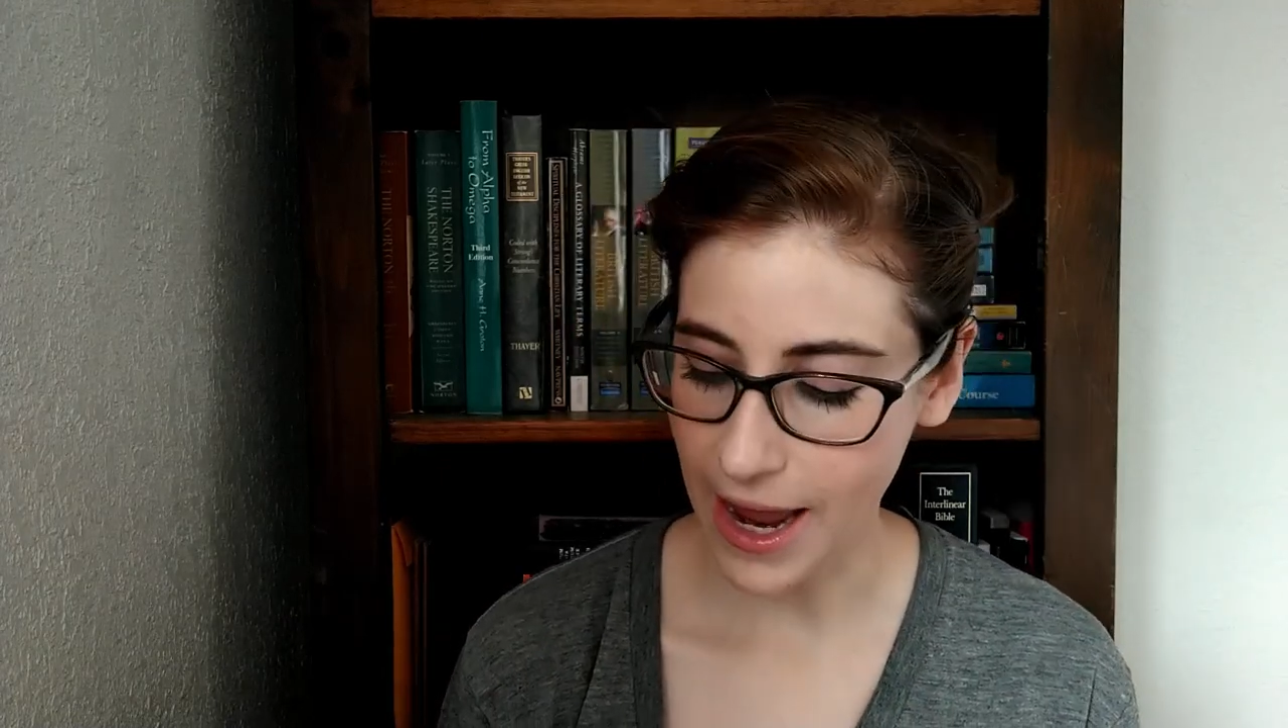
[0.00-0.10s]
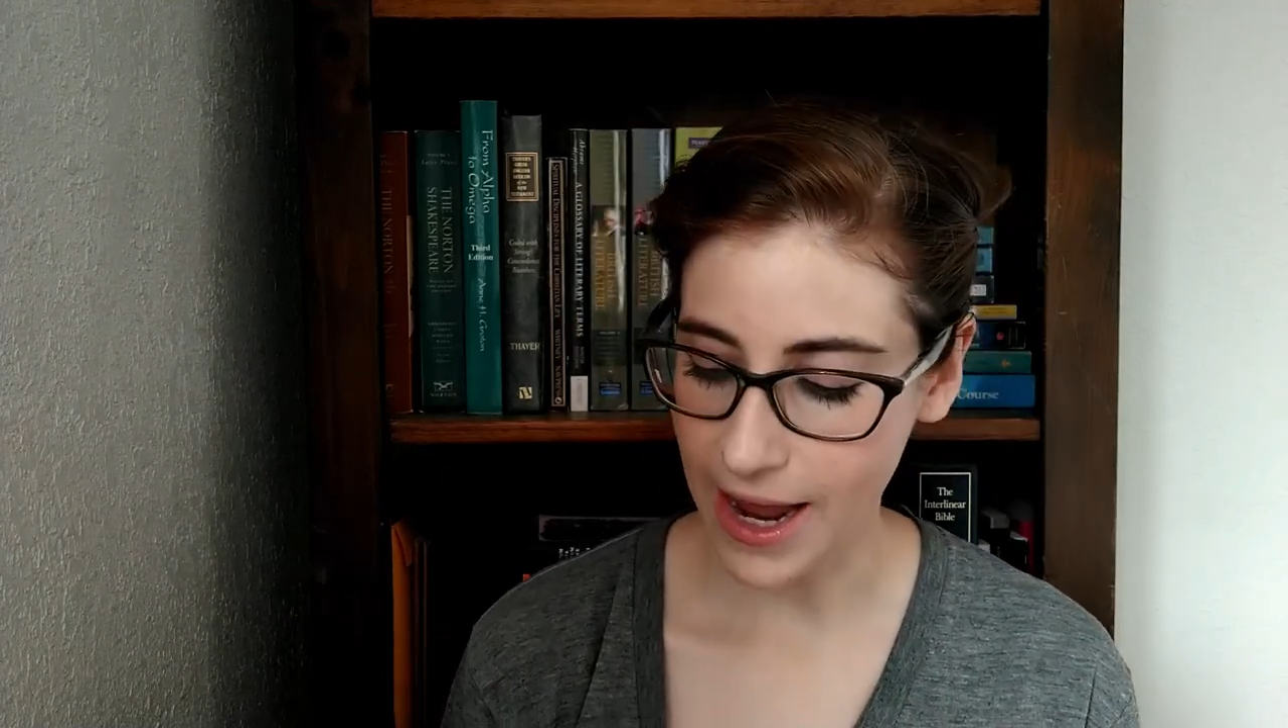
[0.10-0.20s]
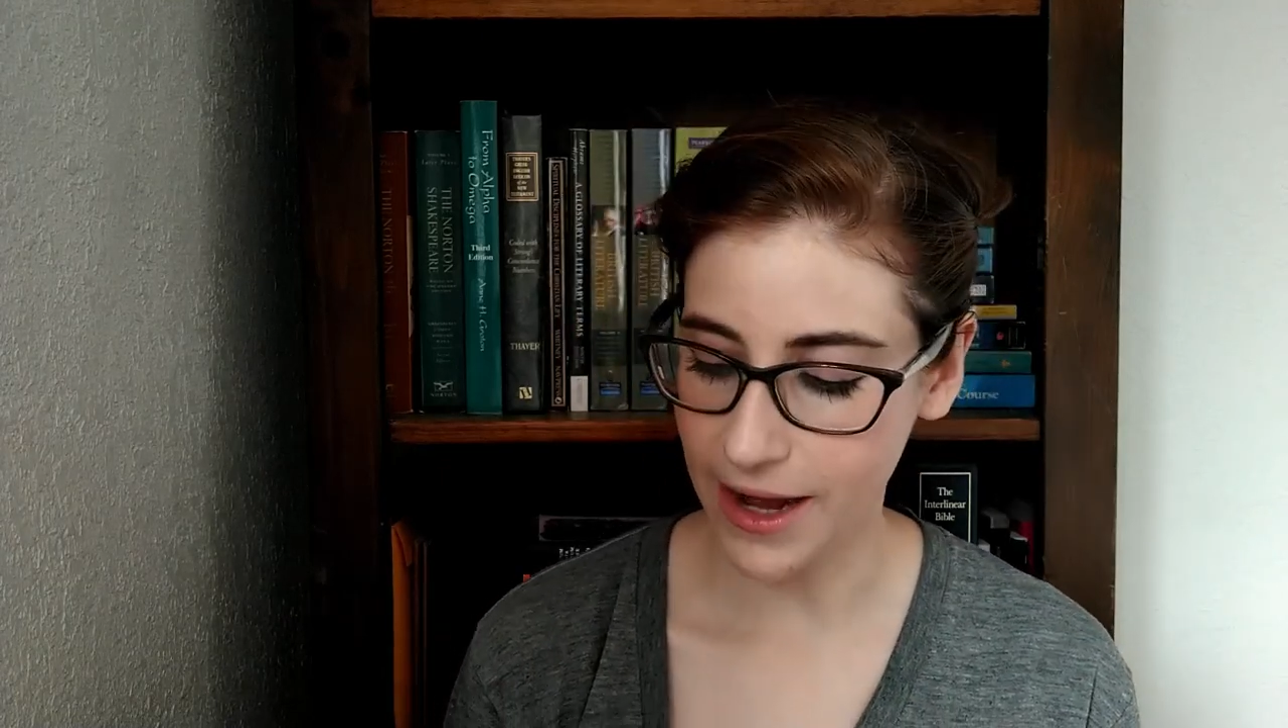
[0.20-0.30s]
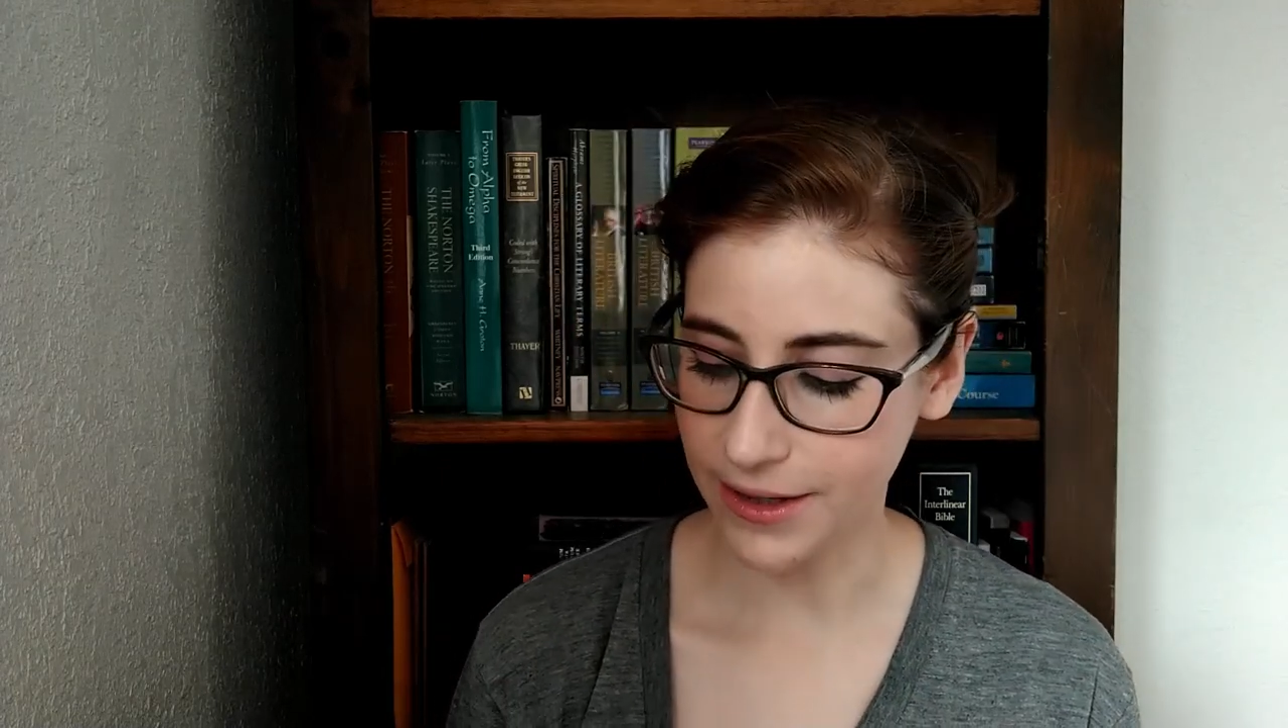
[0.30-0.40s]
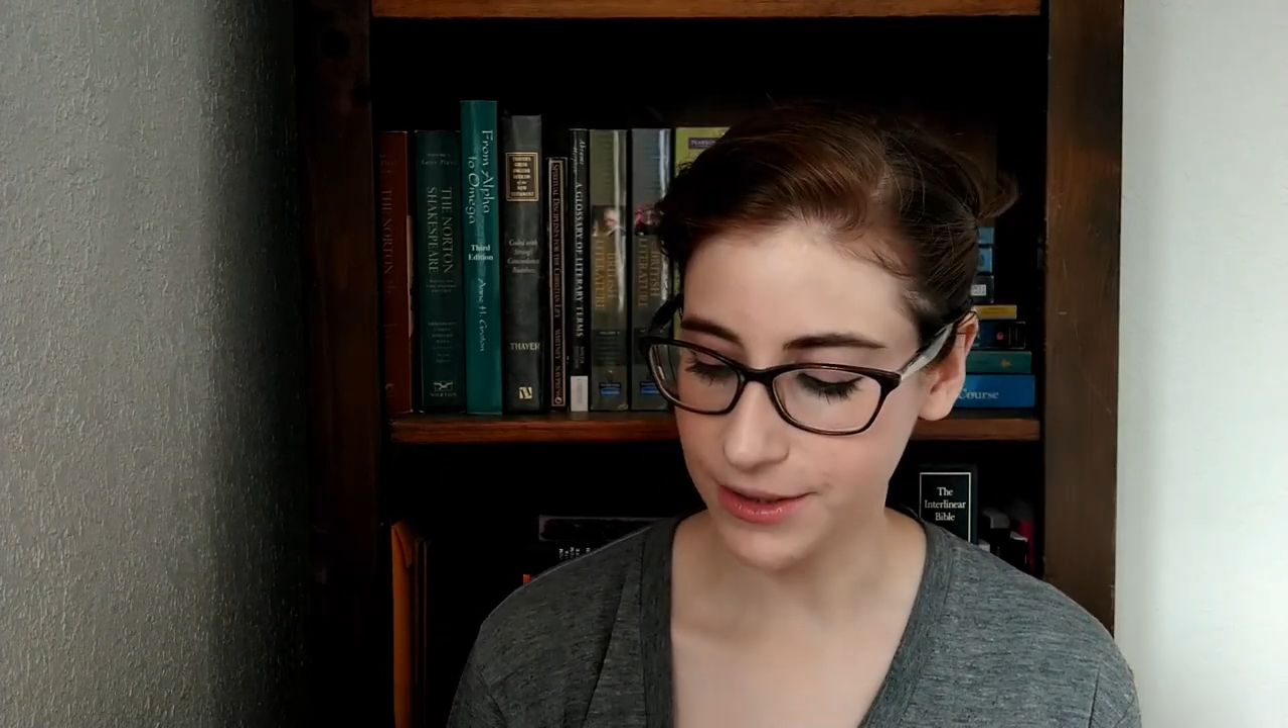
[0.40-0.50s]

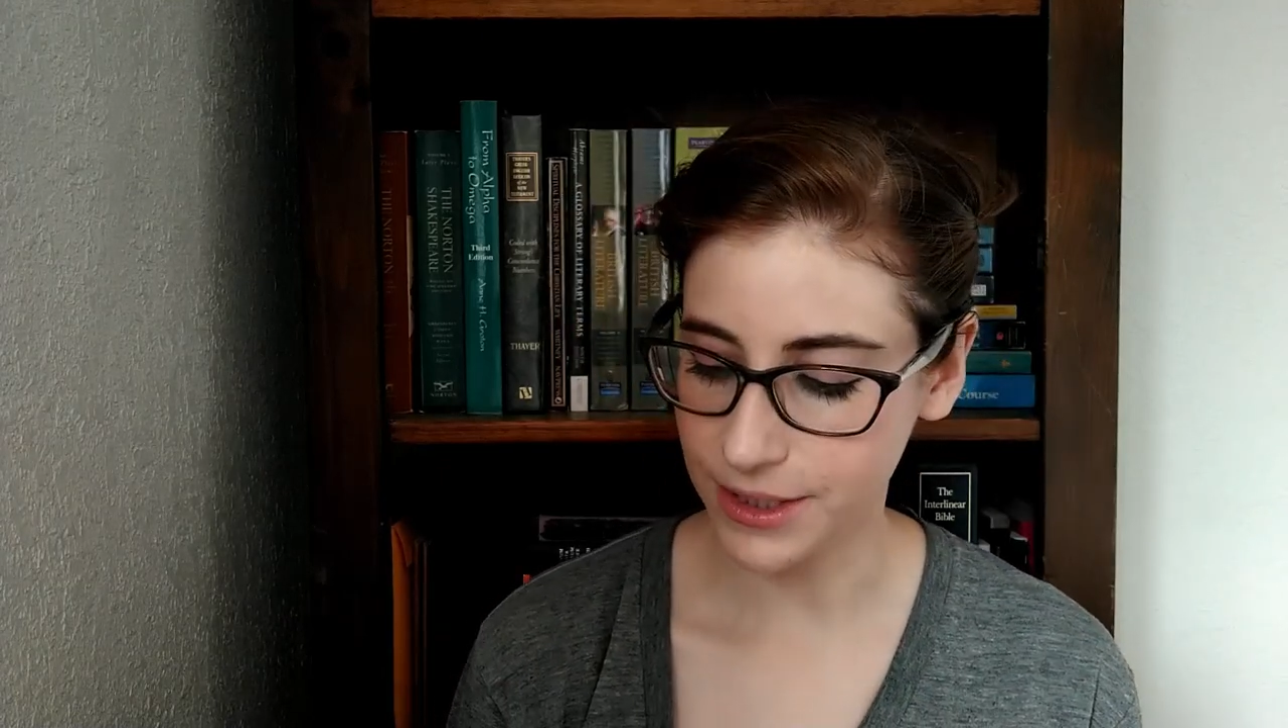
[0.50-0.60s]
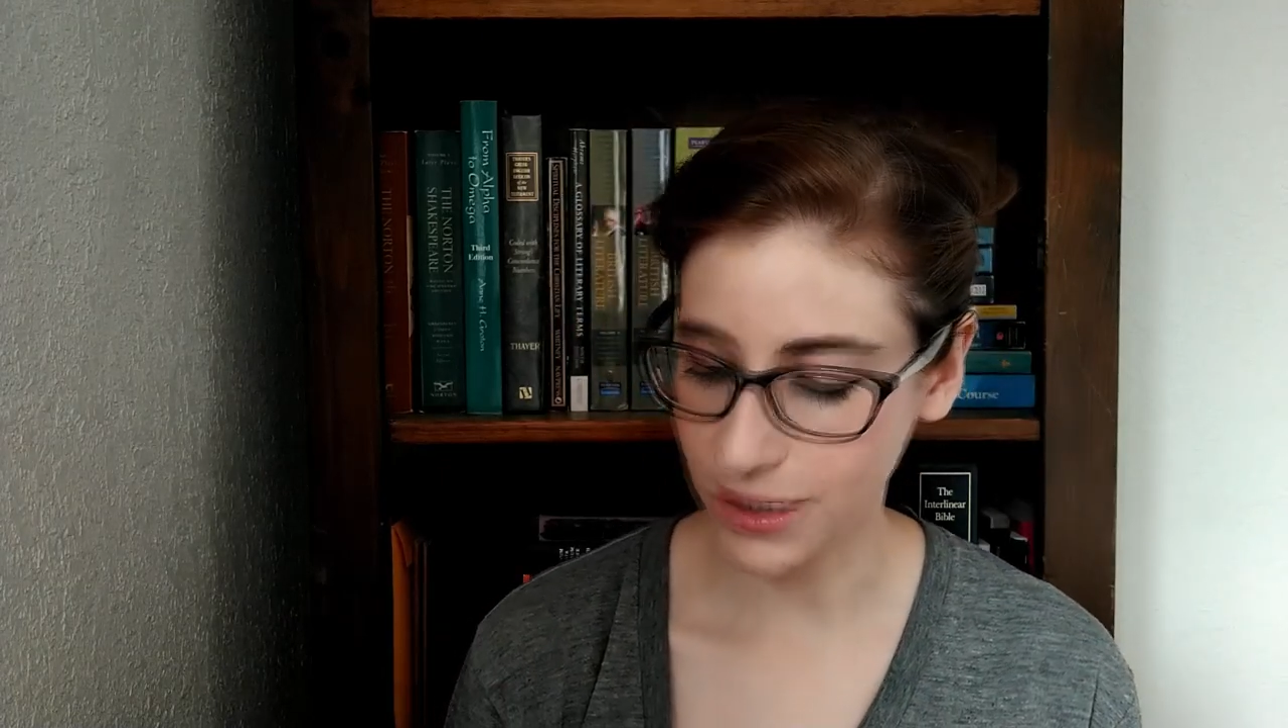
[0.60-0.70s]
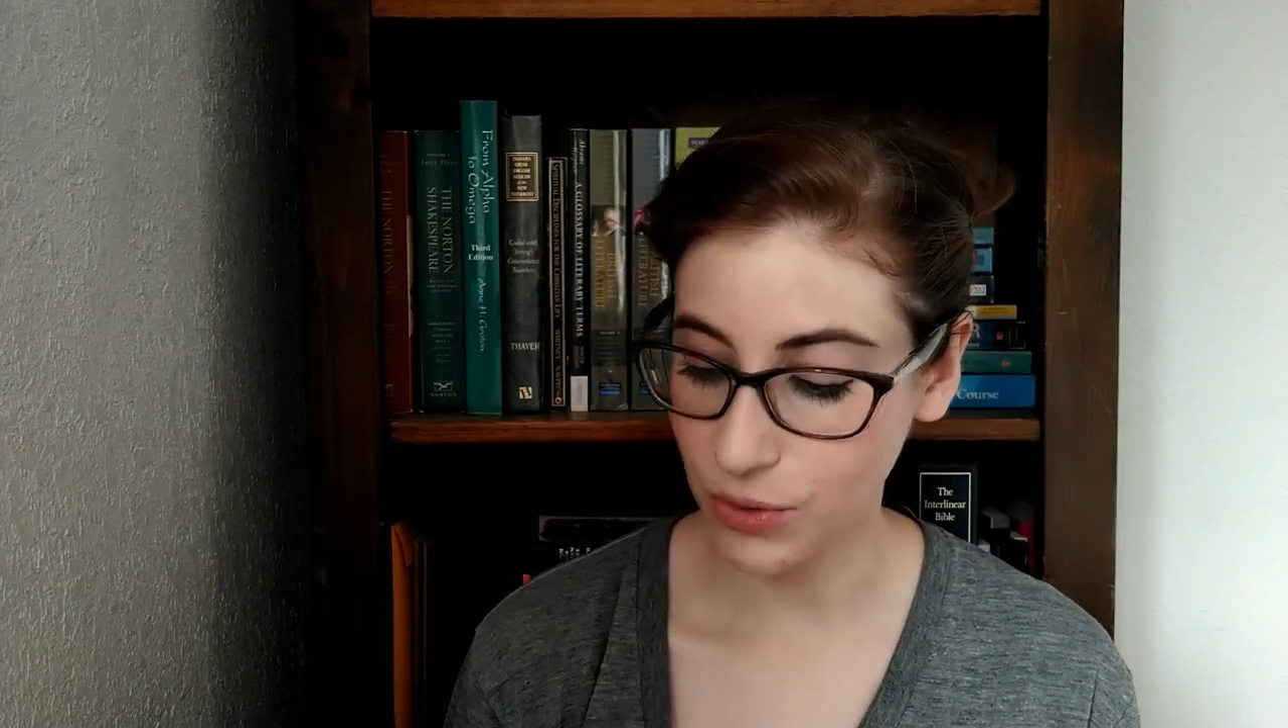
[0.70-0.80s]
and